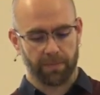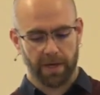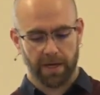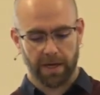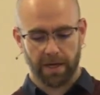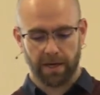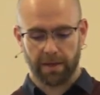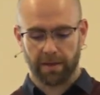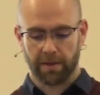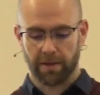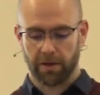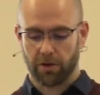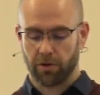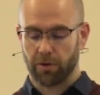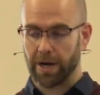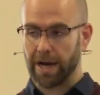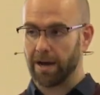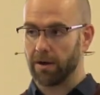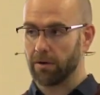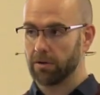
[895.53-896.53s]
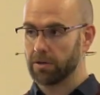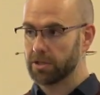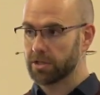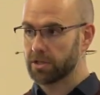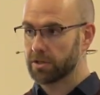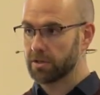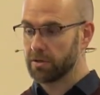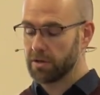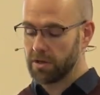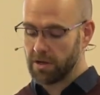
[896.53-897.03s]
the
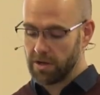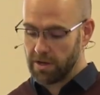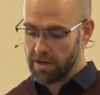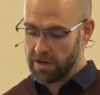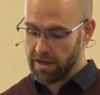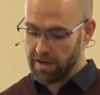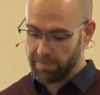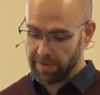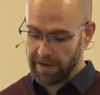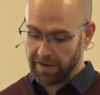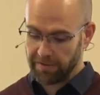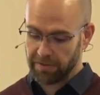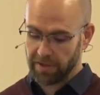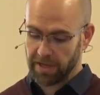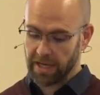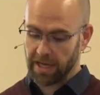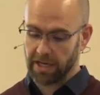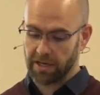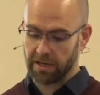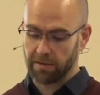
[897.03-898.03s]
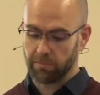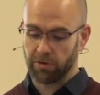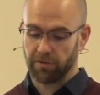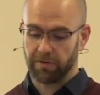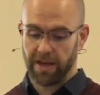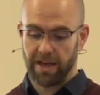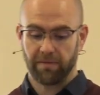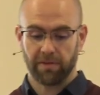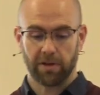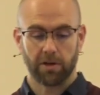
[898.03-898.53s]
crowds about the kingdom of
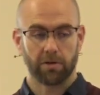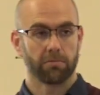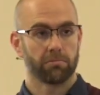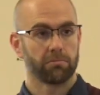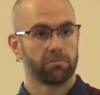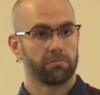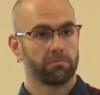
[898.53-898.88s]
heaven.